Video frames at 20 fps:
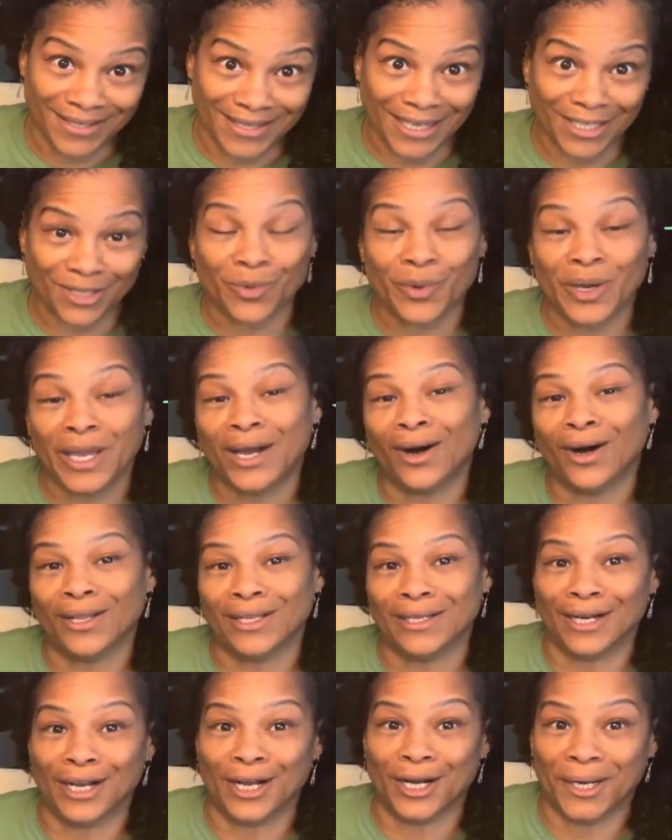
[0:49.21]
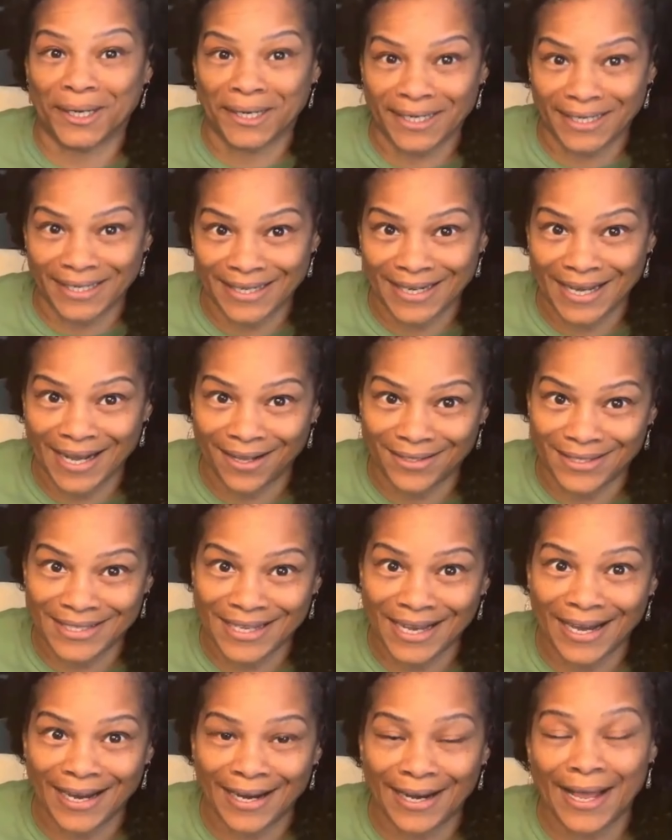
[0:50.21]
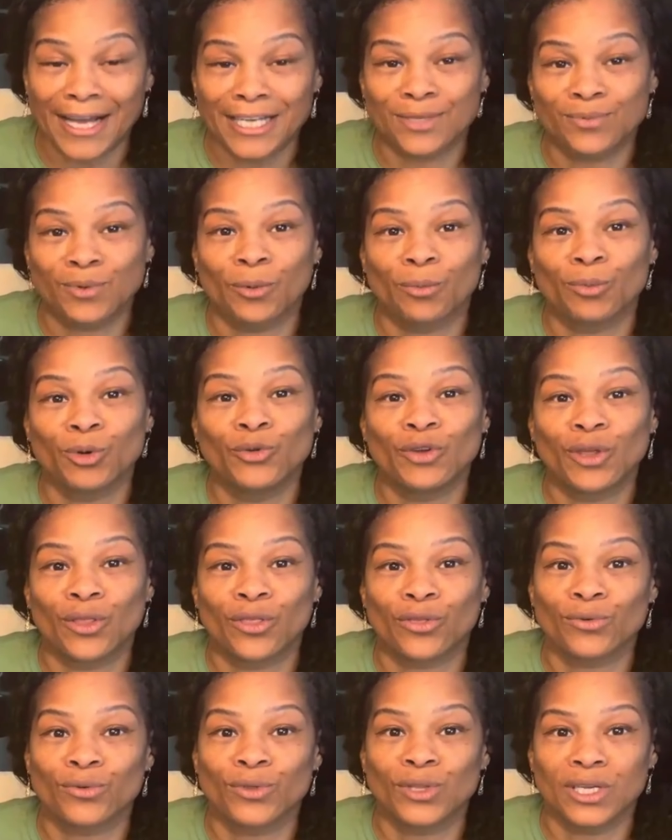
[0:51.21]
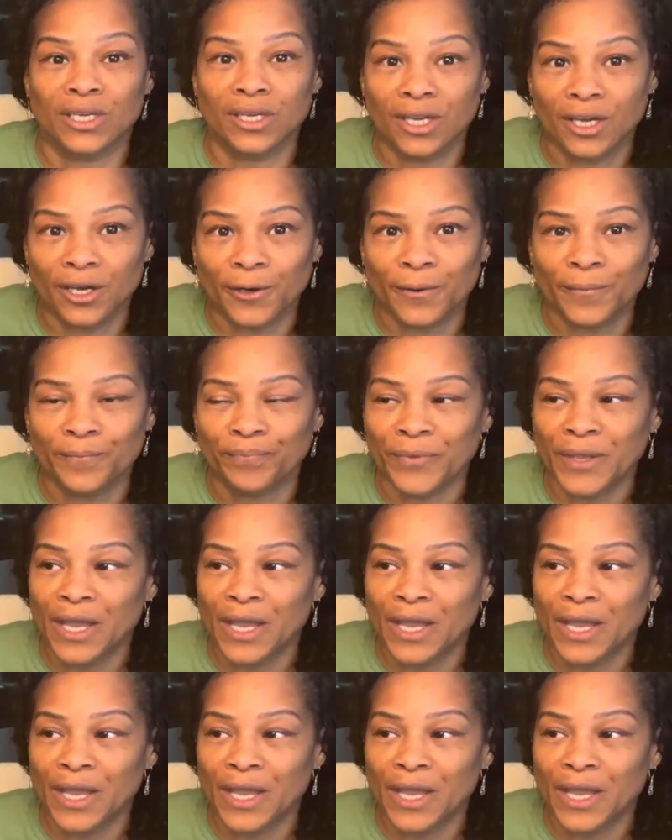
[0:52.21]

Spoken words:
That's what we call it, a garden outside. As we're moving through the year